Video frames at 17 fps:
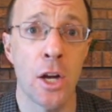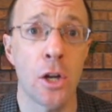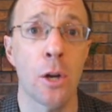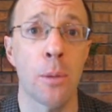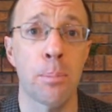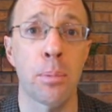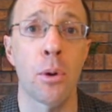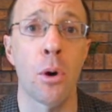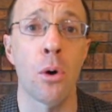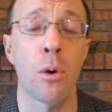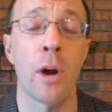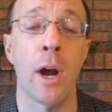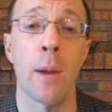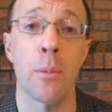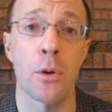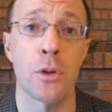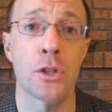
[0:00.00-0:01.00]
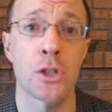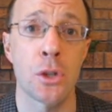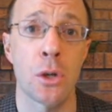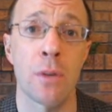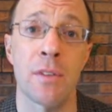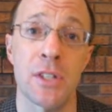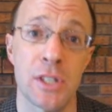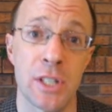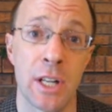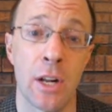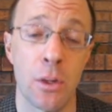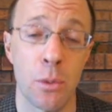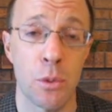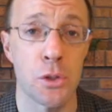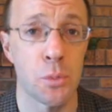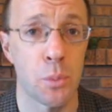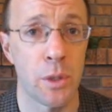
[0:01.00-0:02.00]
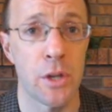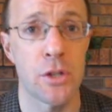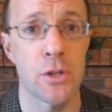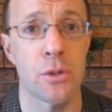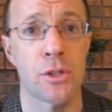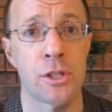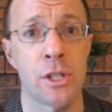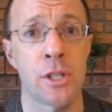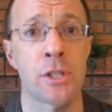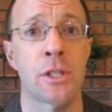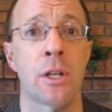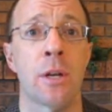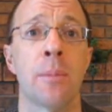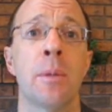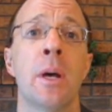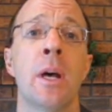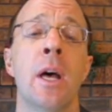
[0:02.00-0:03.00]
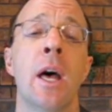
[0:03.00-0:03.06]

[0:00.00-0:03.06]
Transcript: your program or service. In other words, what is your system?